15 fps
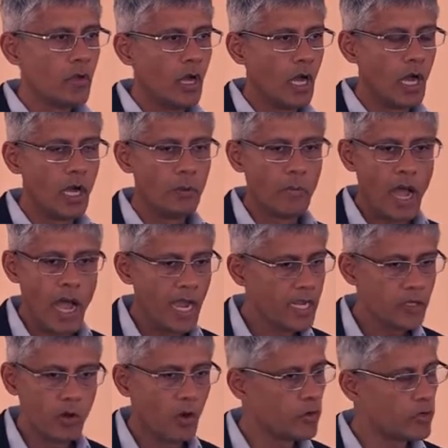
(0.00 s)
Uh, I
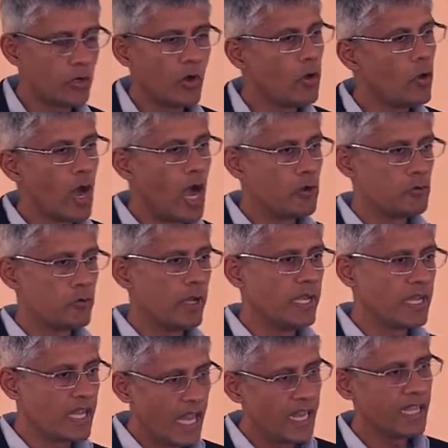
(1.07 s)
don't know how to
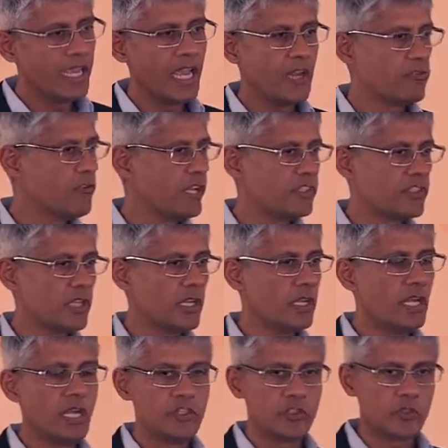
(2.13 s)
inculcate reason
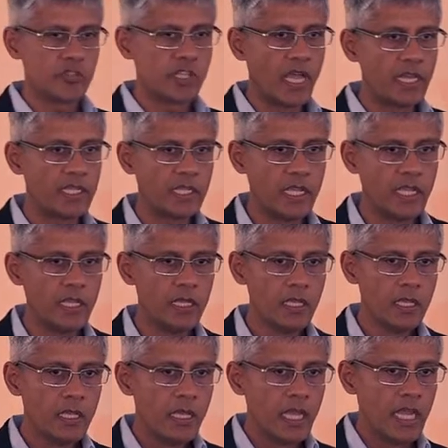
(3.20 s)
in a society.
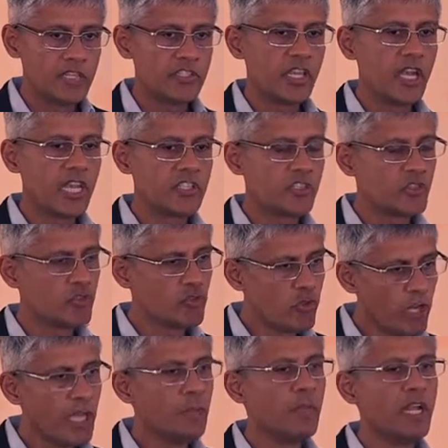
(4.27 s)
It's an
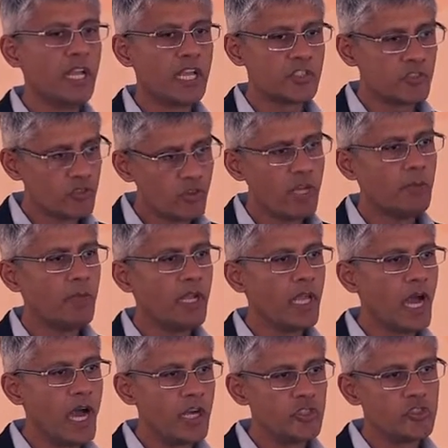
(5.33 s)
extremely, extremely
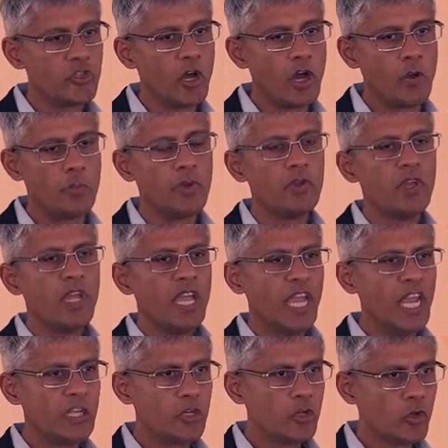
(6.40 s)
hard job.
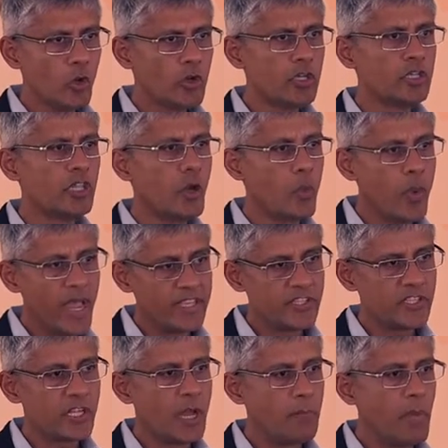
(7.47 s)
It took the
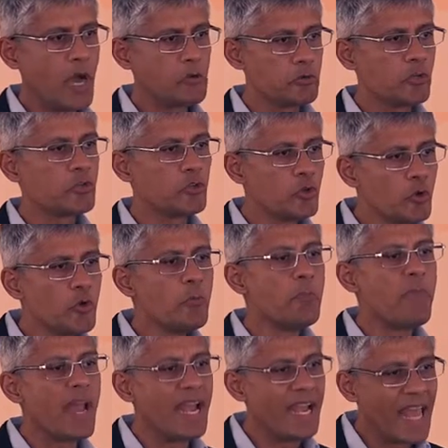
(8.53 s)
West about two
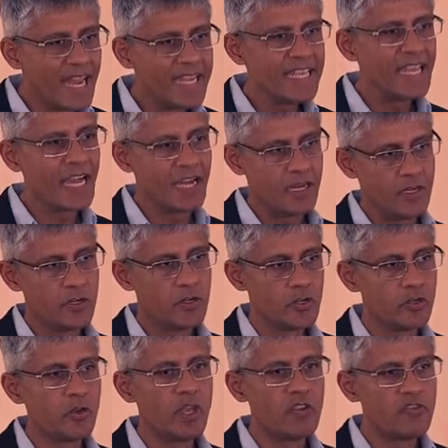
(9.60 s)
millennia
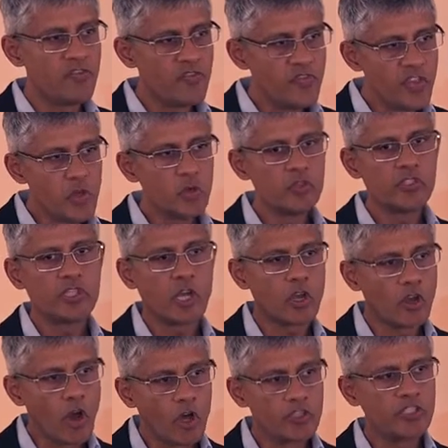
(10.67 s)
to infuse the
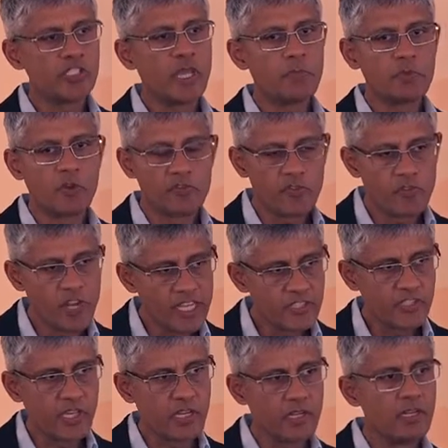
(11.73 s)
concept of
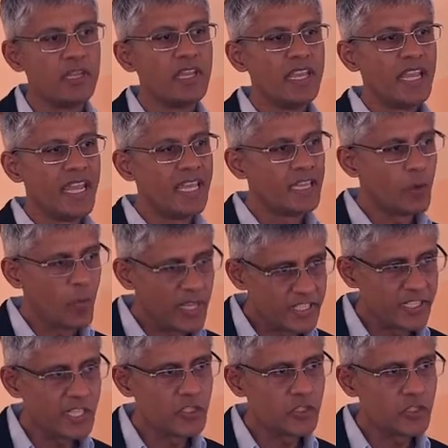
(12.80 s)
reason in the Western